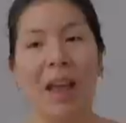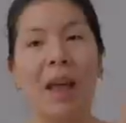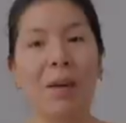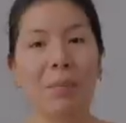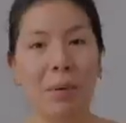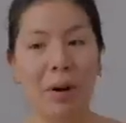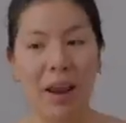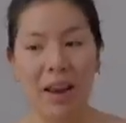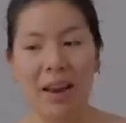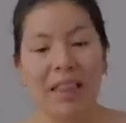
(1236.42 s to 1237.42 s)
and
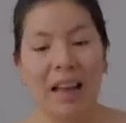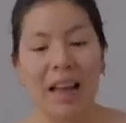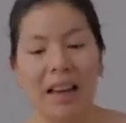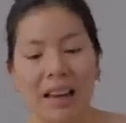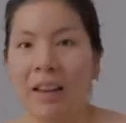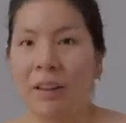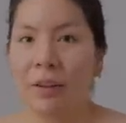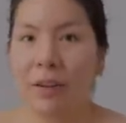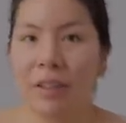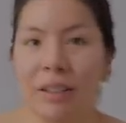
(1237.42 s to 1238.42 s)
pray that it
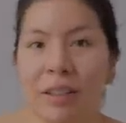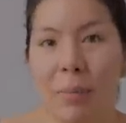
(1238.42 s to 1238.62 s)
looks